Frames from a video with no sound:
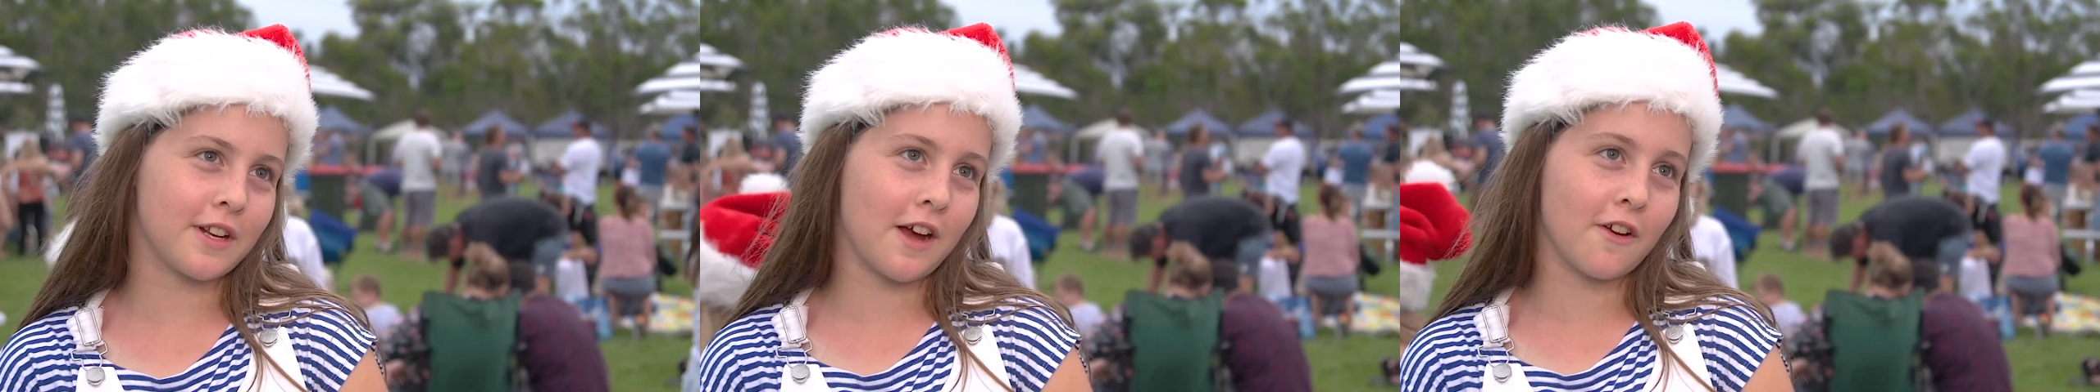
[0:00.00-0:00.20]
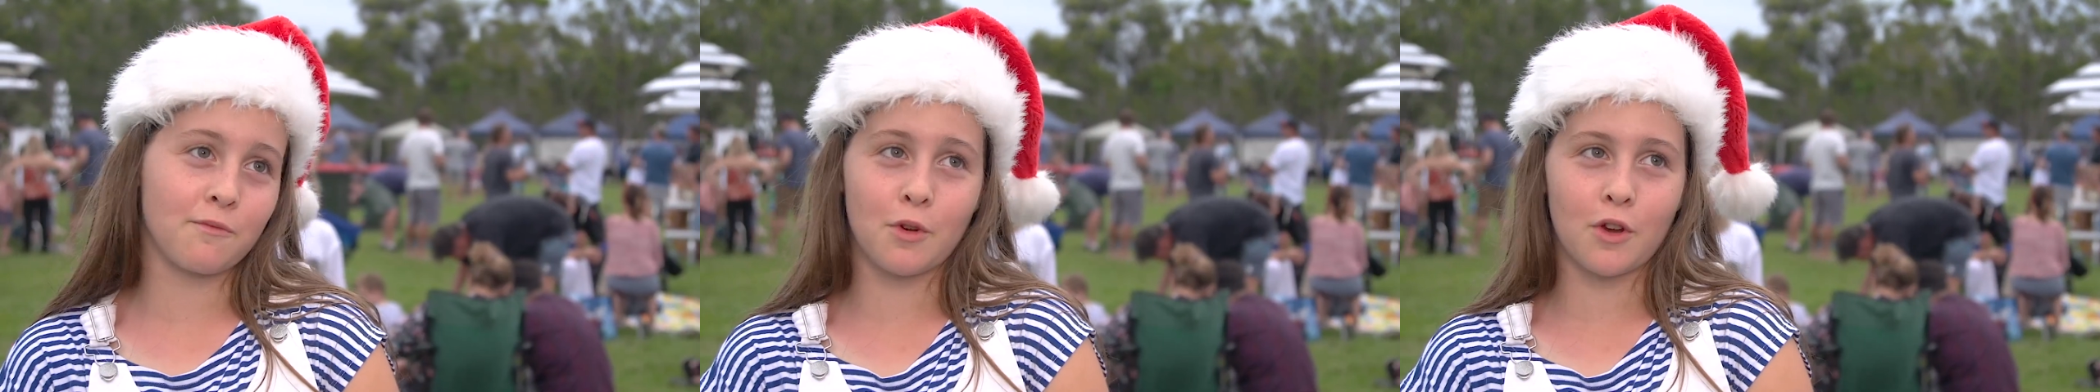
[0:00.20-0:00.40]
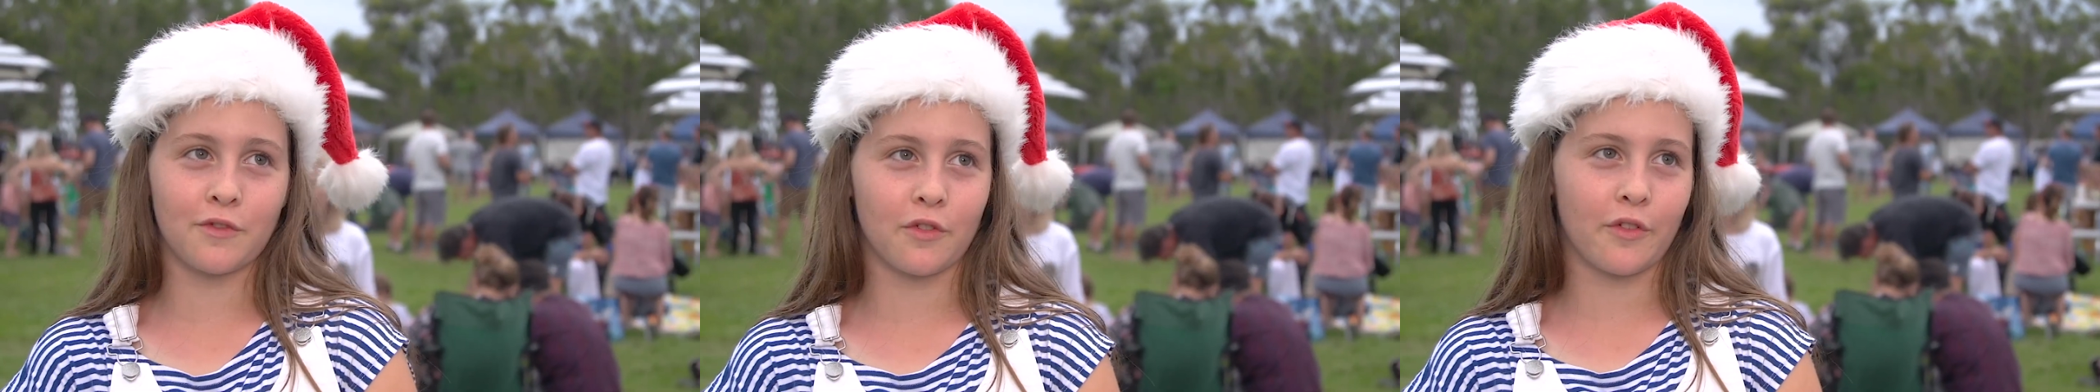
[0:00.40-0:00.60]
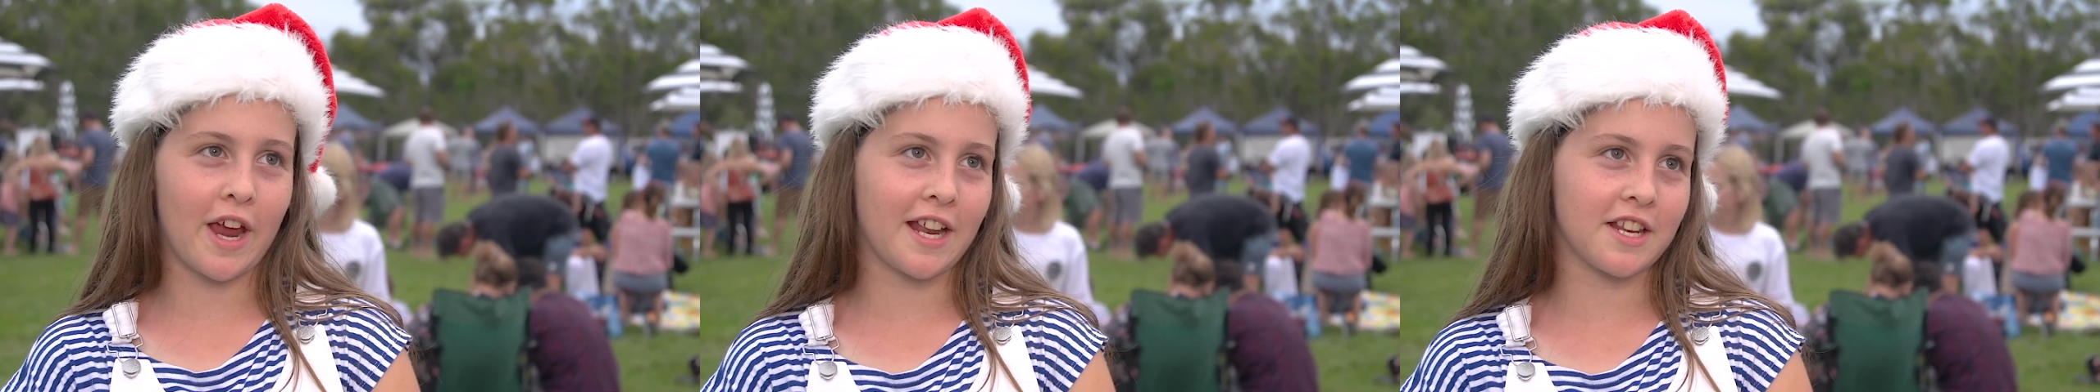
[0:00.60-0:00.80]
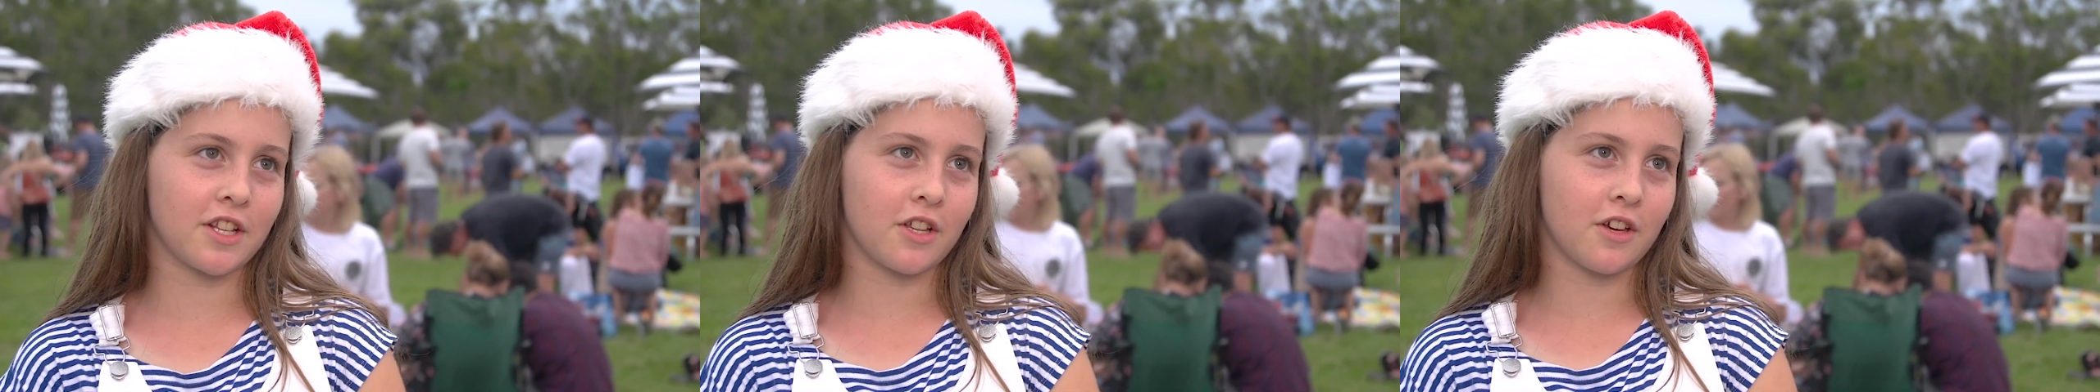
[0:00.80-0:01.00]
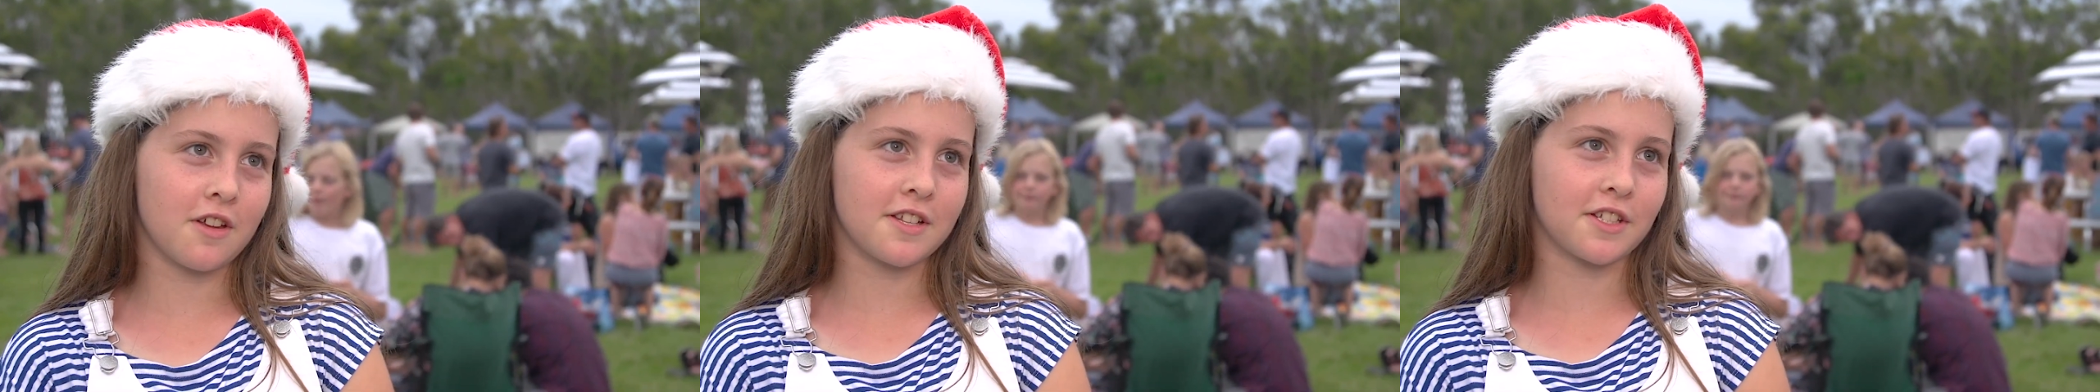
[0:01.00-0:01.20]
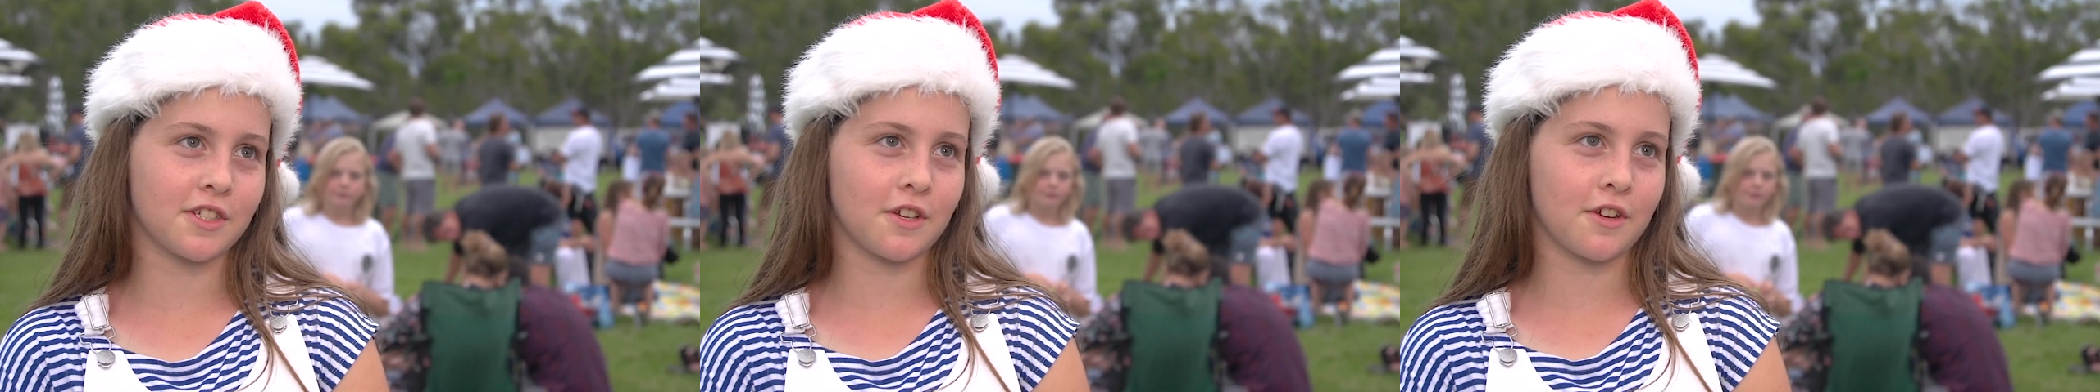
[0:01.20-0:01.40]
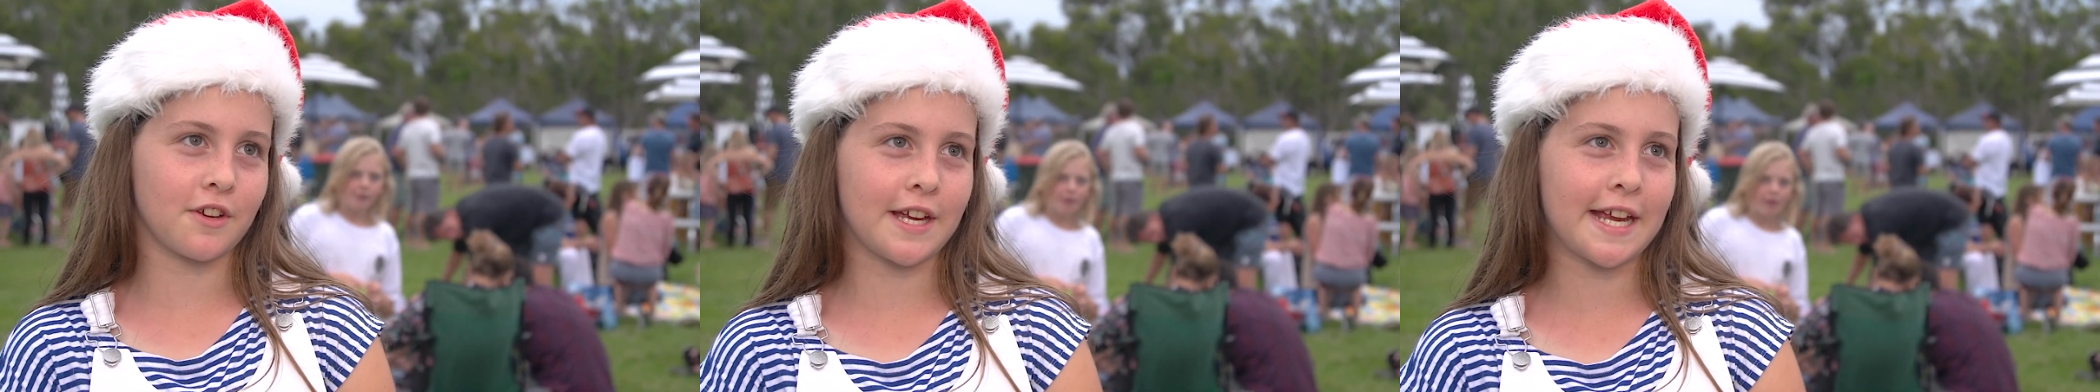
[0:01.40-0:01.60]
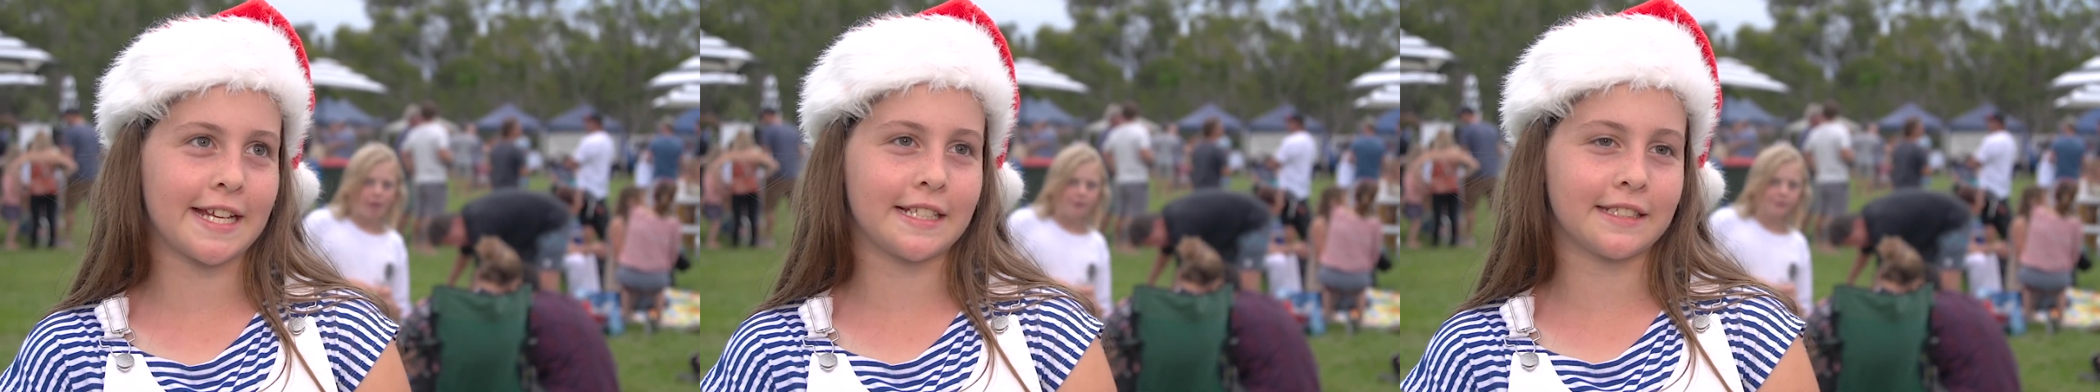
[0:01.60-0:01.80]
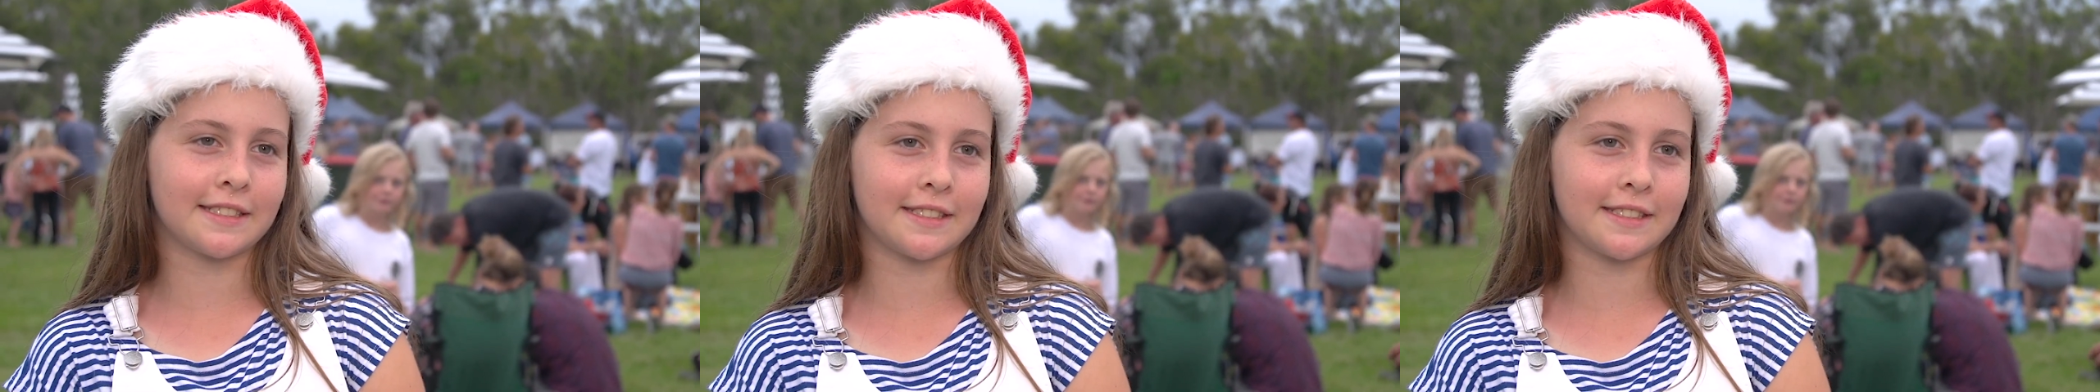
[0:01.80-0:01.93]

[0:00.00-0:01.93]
and I've moved around a lot, so it